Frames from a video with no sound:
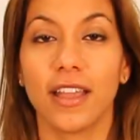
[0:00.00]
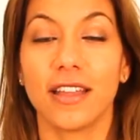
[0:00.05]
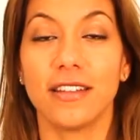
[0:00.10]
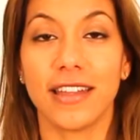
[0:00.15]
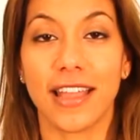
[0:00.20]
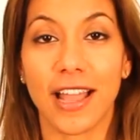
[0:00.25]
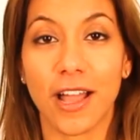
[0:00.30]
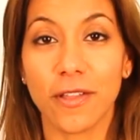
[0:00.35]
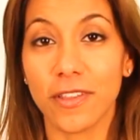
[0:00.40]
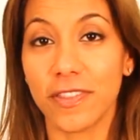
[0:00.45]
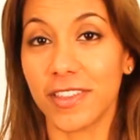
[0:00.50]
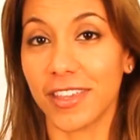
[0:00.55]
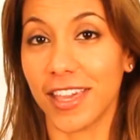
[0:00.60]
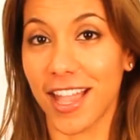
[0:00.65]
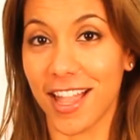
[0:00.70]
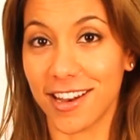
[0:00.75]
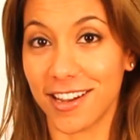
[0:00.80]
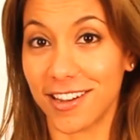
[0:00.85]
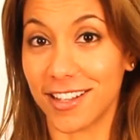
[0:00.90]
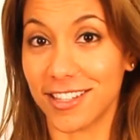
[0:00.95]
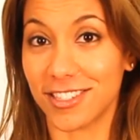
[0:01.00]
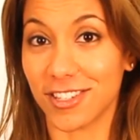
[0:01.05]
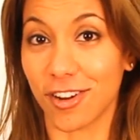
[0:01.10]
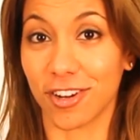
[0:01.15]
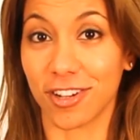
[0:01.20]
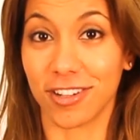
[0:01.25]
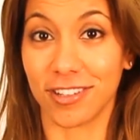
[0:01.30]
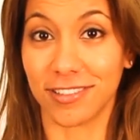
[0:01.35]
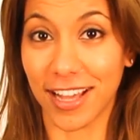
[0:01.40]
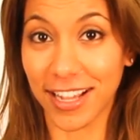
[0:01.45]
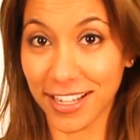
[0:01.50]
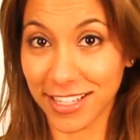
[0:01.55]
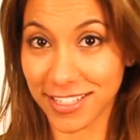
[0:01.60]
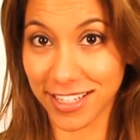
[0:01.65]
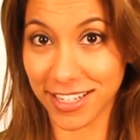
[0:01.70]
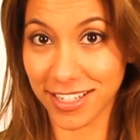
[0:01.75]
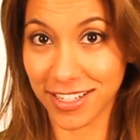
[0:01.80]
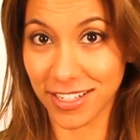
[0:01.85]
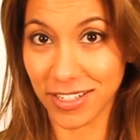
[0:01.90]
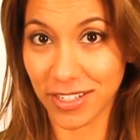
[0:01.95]
Now that the candidates are
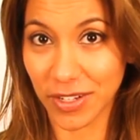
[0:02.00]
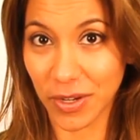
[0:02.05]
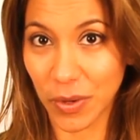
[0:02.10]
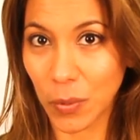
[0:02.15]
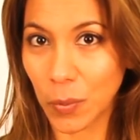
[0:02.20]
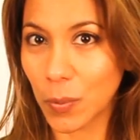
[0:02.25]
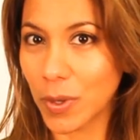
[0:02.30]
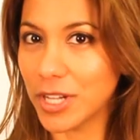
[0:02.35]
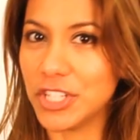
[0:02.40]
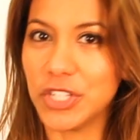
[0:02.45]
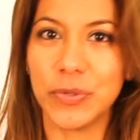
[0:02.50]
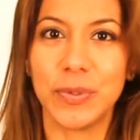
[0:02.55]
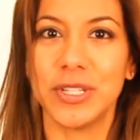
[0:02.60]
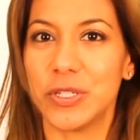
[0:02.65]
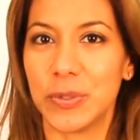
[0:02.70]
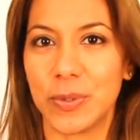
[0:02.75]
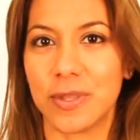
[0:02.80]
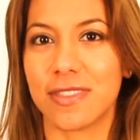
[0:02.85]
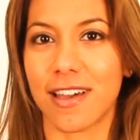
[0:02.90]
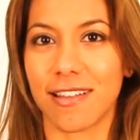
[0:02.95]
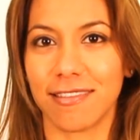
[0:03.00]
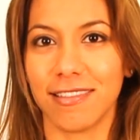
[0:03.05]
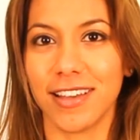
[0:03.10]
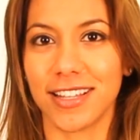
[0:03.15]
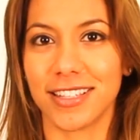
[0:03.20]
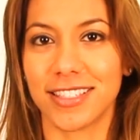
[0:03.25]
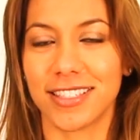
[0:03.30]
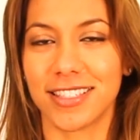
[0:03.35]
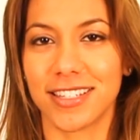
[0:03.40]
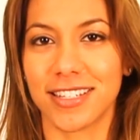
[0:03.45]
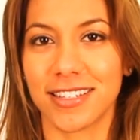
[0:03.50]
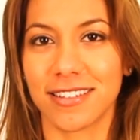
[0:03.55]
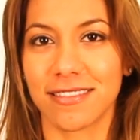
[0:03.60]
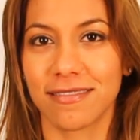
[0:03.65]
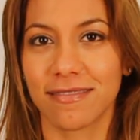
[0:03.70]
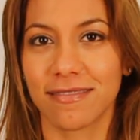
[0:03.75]
collected, what do we do with that list?